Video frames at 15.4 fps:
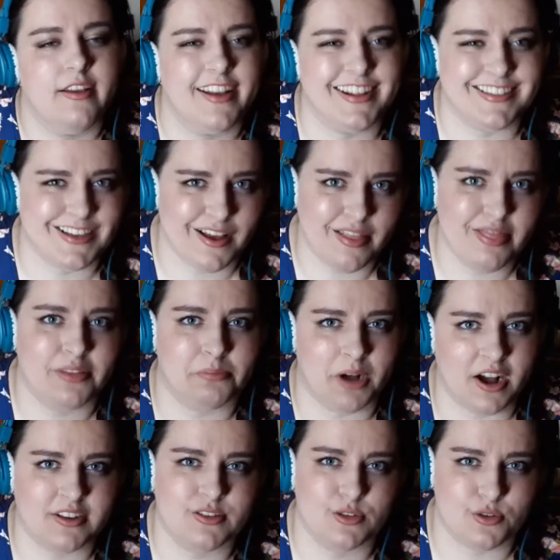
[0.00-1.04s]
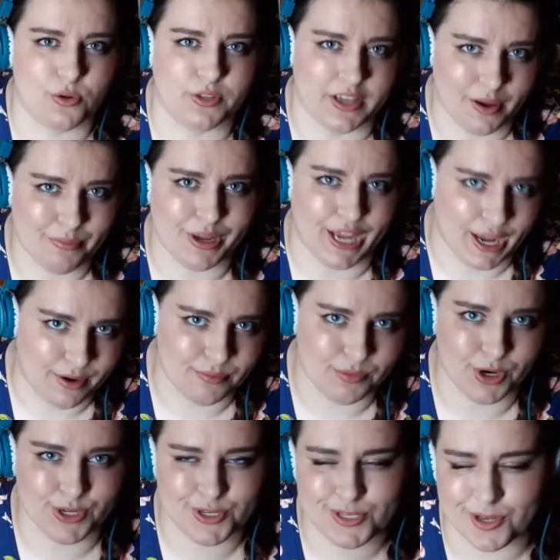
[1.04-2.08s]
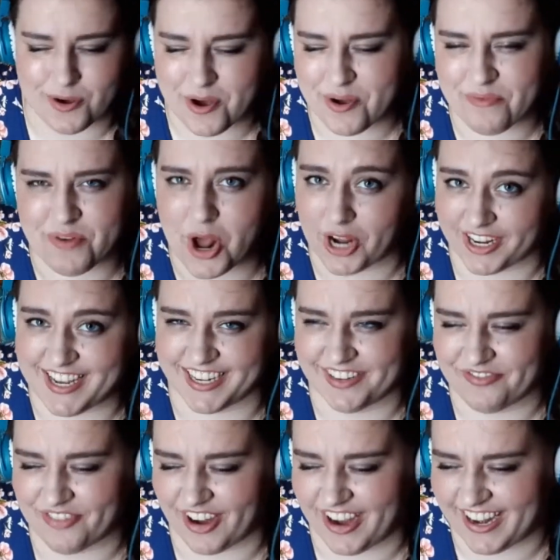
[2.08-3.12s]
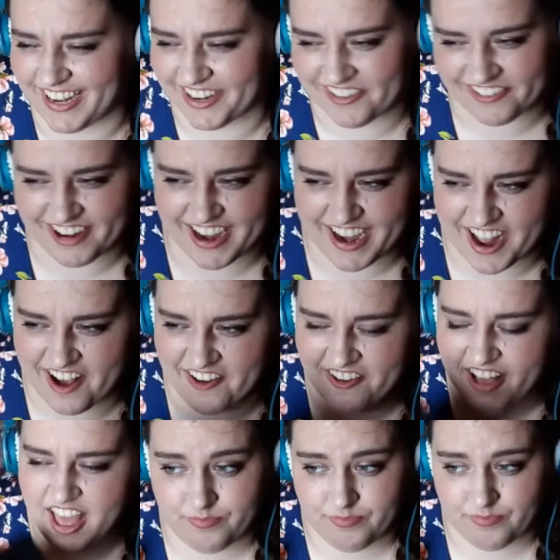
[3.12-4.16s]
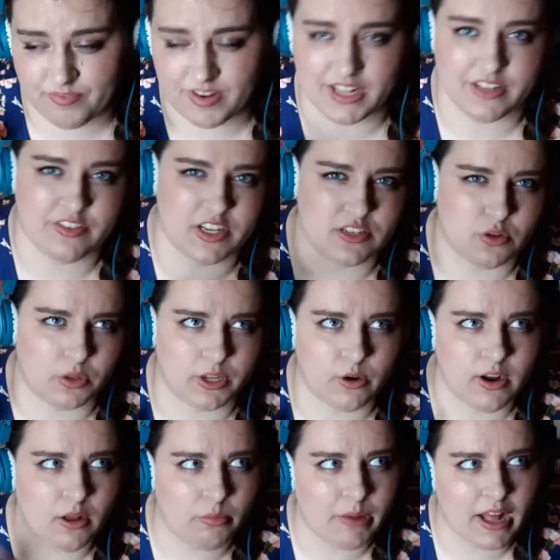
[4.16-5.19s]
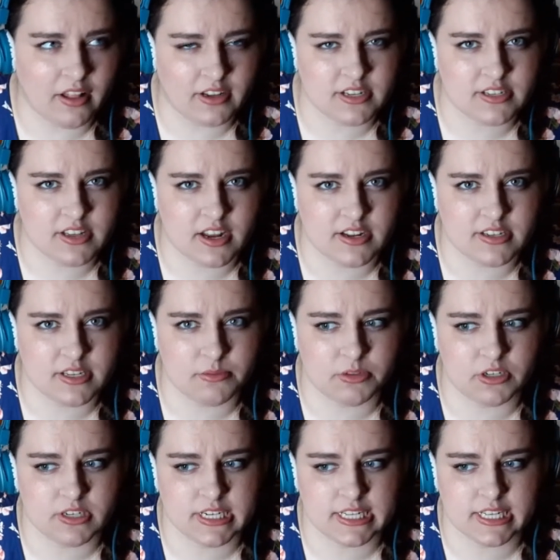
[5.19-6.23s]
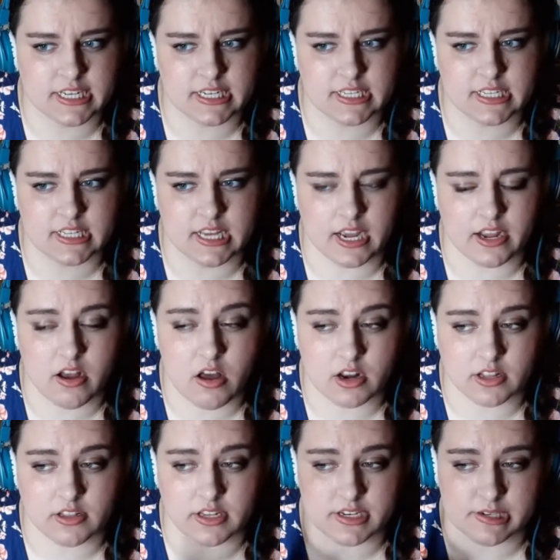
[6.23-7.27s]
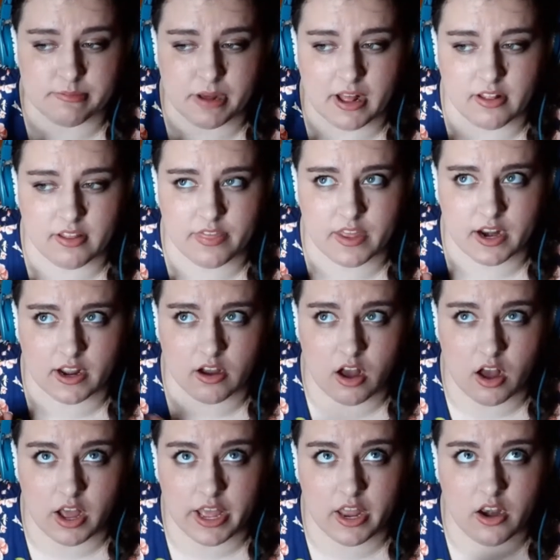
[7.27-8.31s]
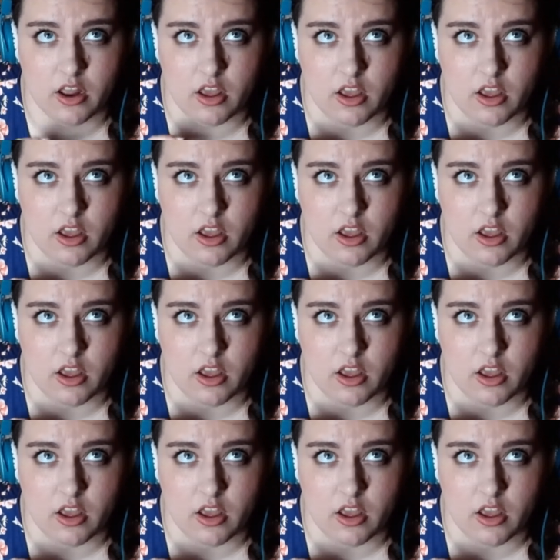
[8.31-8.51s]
it's in the box that's holding up my camera, so I'm not going to break it out right now. Violet Voss Holy Grail palette is kind of similar to this. The Iconic London palette that I got,